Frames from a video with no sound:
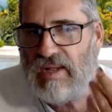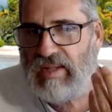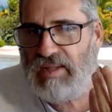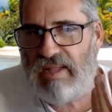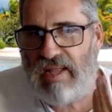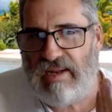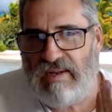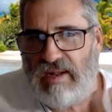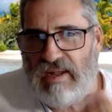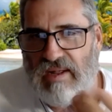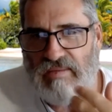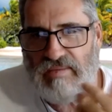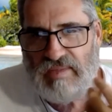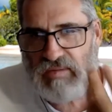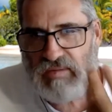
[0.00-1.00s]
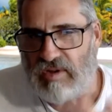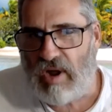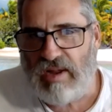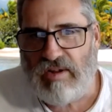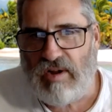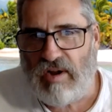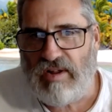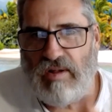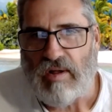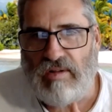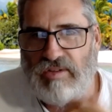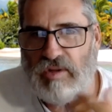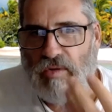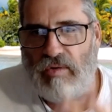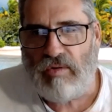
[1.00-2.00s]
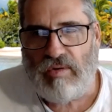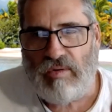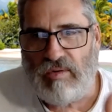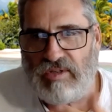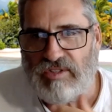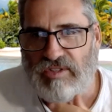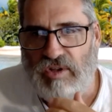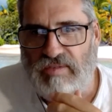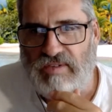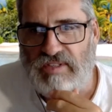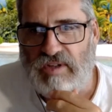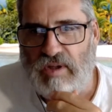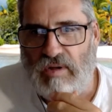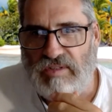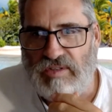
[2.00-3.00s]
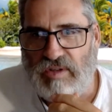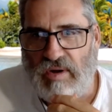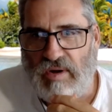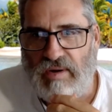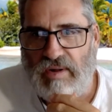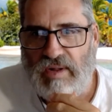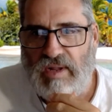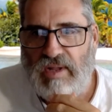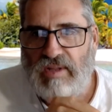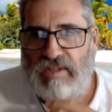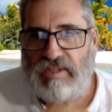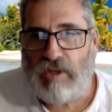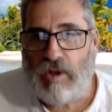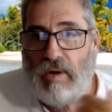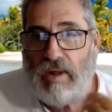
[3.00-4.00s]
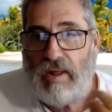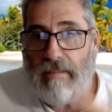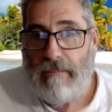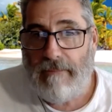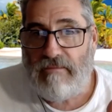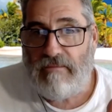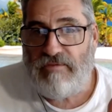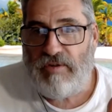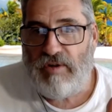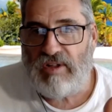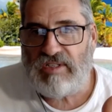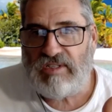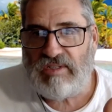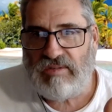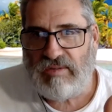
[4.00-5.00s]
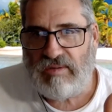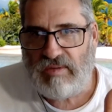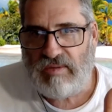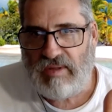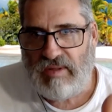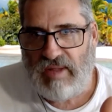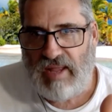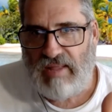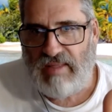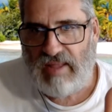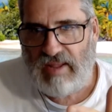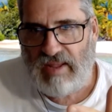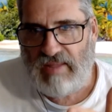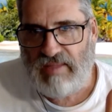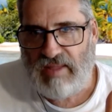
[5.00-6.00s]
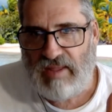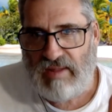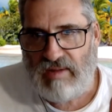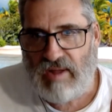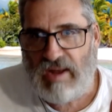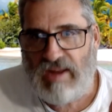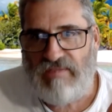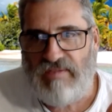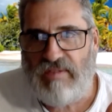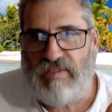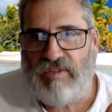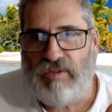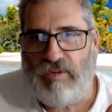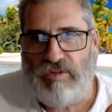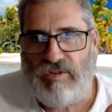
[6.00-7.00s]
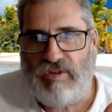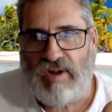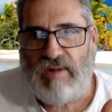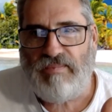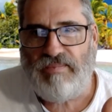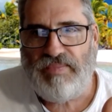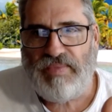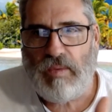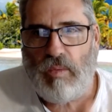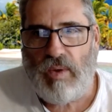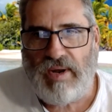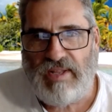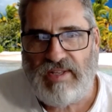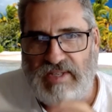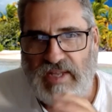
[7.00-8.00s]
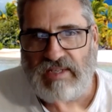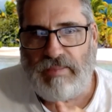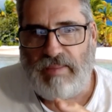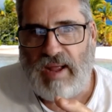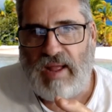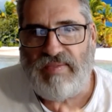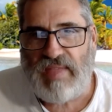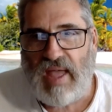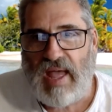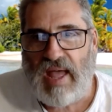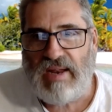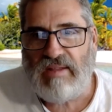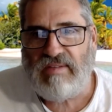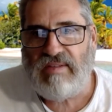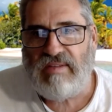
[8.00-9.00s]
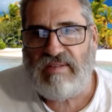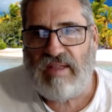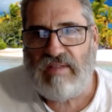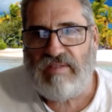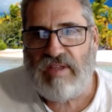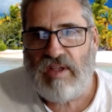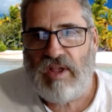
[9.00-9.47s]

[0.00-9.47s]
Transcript: then kainkari goes on, or service goes on. So the first, in the 95th sutra, what he says about that is he says,